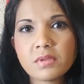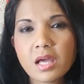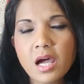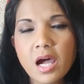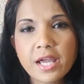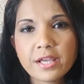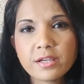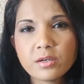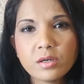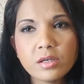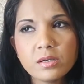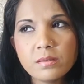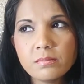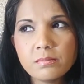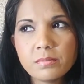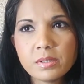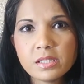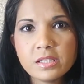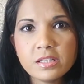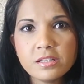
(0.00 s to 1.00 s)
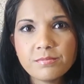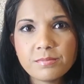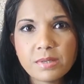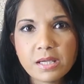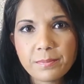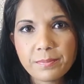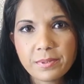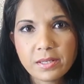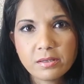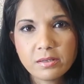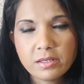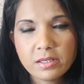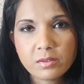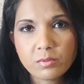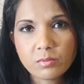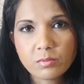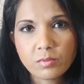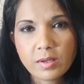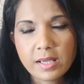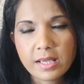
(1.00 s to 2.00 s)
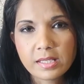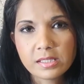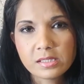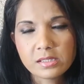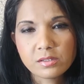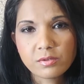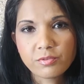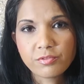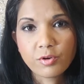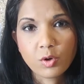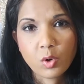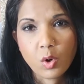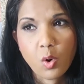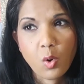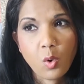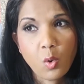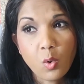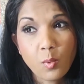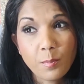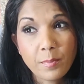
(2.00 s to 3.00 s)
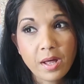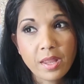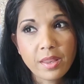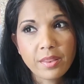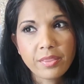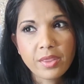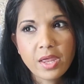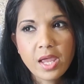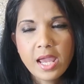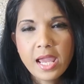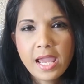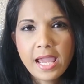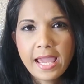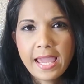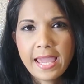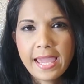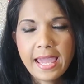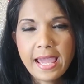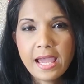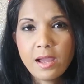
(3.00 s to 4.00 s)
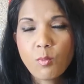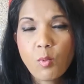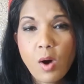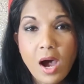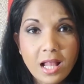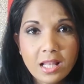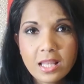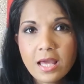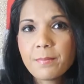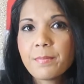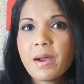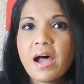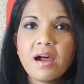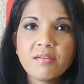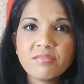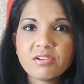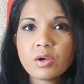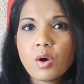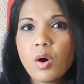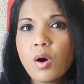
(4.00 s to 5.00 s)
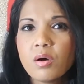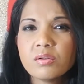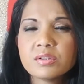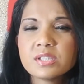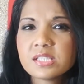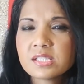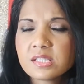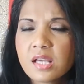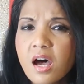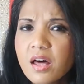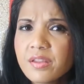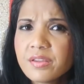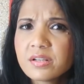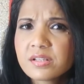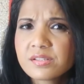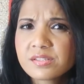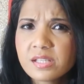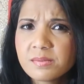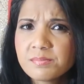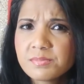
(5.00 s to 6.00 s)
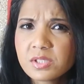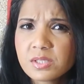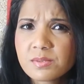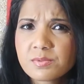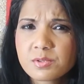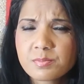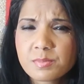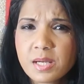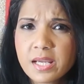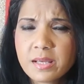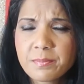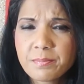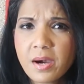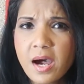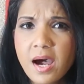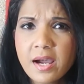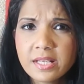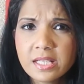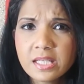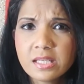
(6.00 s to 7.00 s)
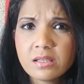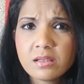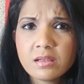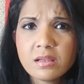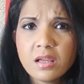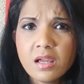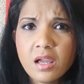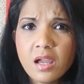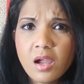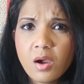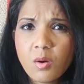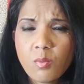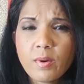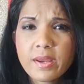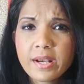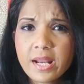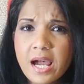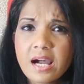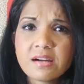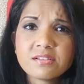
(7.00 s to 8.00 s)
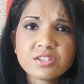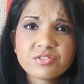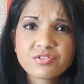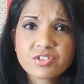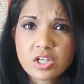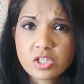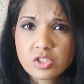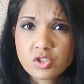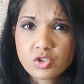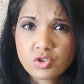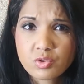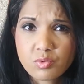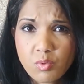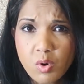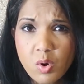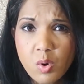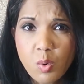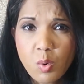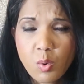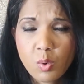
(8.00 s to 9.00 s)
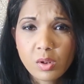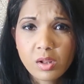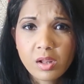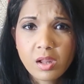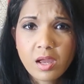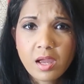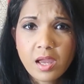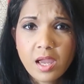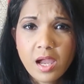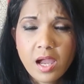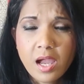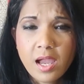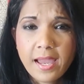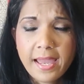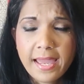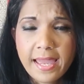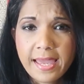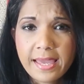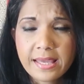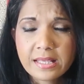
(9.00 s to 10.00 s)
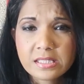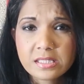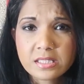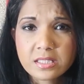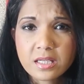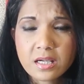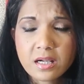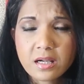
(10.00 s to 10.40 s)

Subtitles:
I couldn't believe my period went for a whole month, and while I'm having all these other symptoms, my body went out of control. And